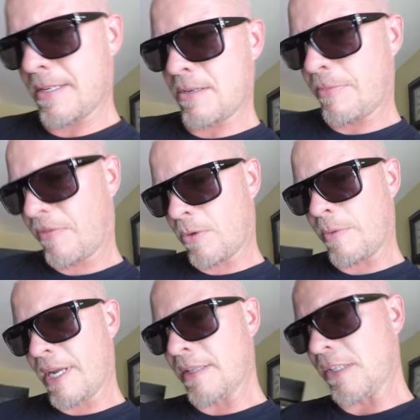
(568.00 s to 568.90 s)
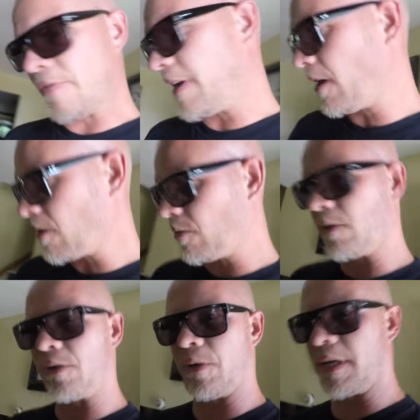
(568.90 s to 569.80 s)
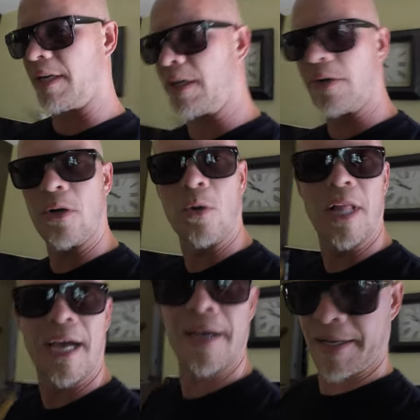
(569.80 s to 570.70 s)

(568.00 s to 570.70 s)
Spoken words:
So before we end this video, we'll do a good old